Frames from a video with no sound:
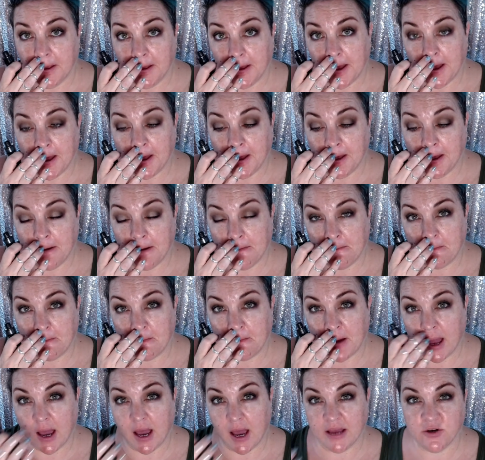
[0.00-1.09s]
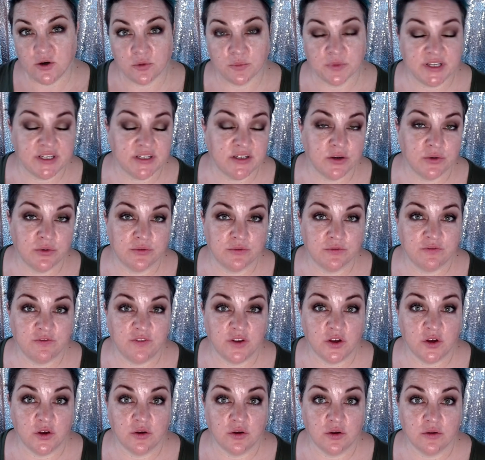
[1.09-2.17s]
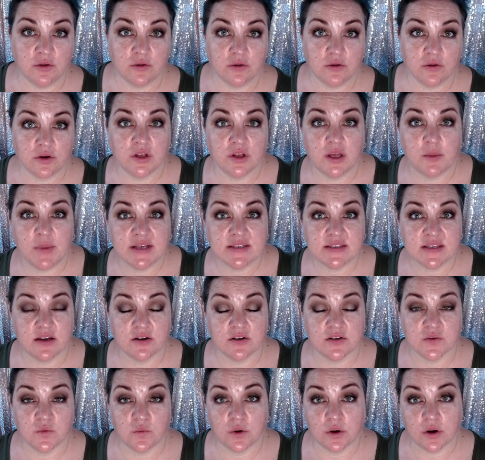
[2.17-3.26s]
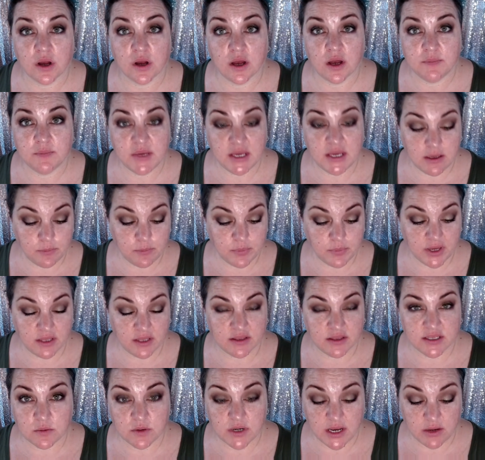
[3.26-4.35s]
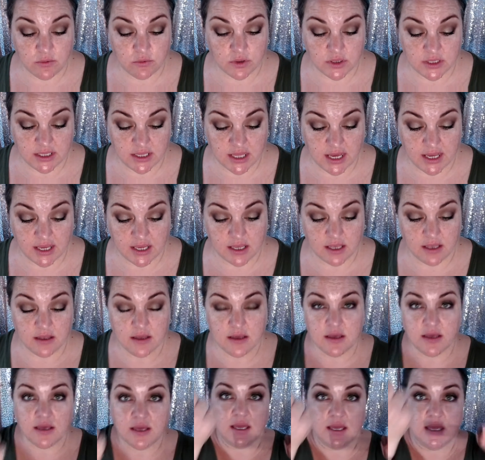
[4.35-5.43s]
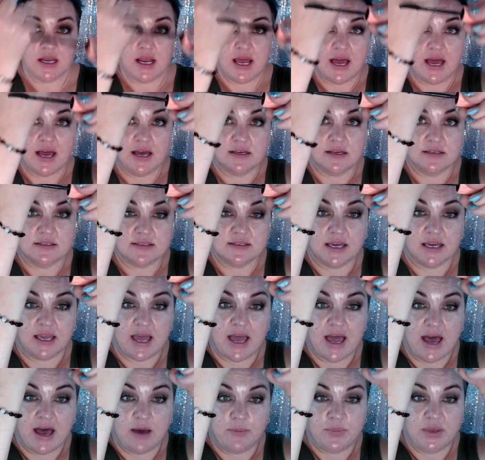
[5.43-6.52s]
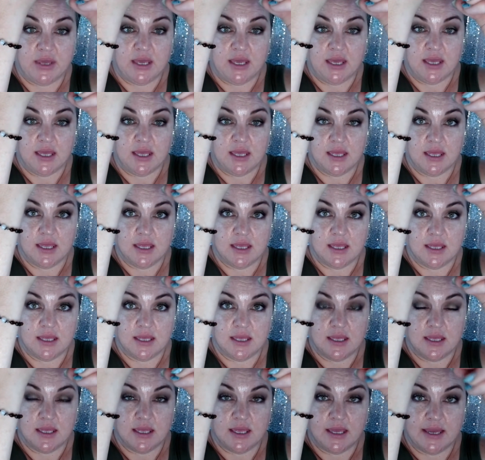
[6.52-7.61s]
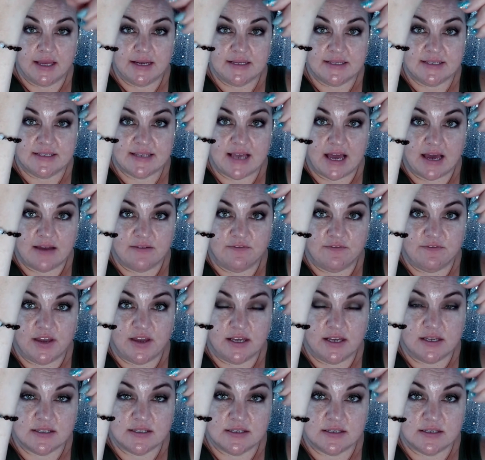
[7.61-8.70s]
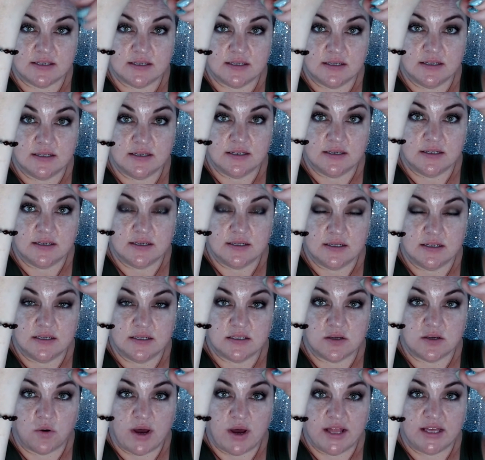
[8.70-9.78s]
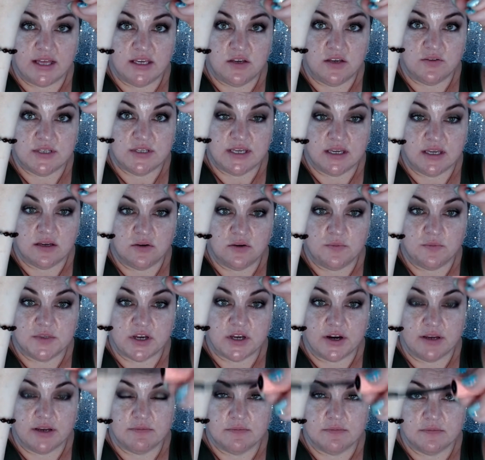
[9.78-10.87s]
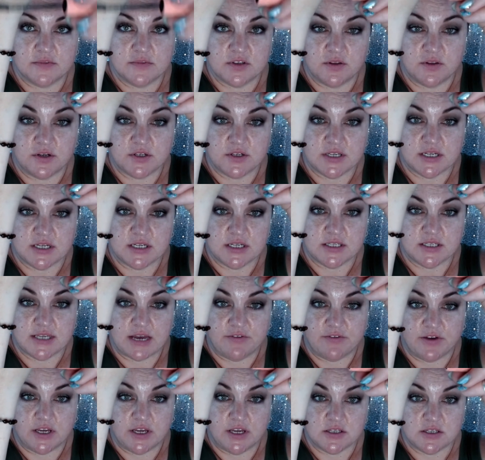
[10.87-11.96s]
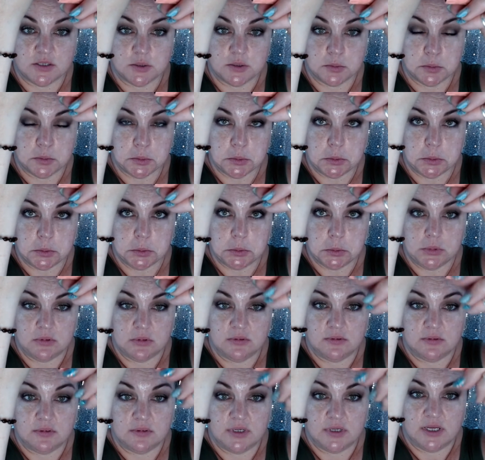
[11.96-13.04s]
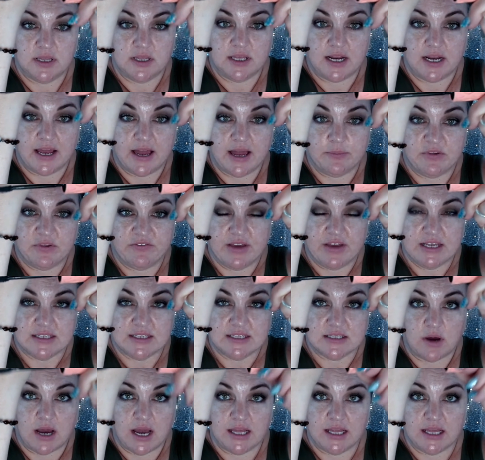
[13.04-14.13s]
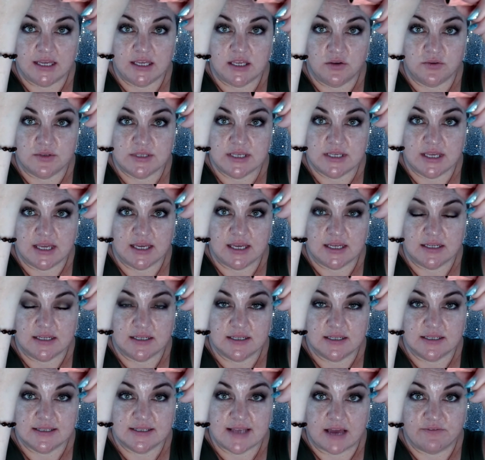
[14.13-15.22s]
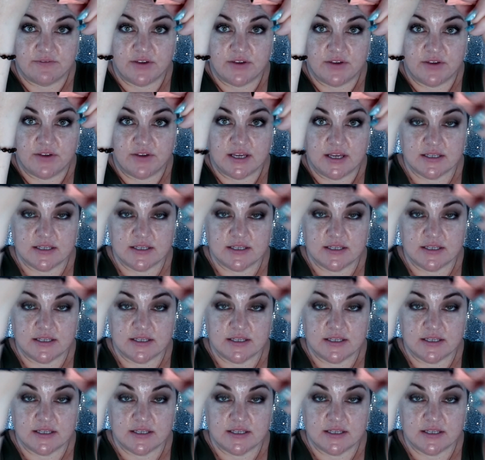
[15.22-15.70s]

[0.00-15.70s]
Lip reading: I normally don't feel curling mascaras work on me, but this one I really like. It has like a happy and a sad face. So I like using it, oops, sorry. So there's a sad face and then a happy face. So I like using it sad face.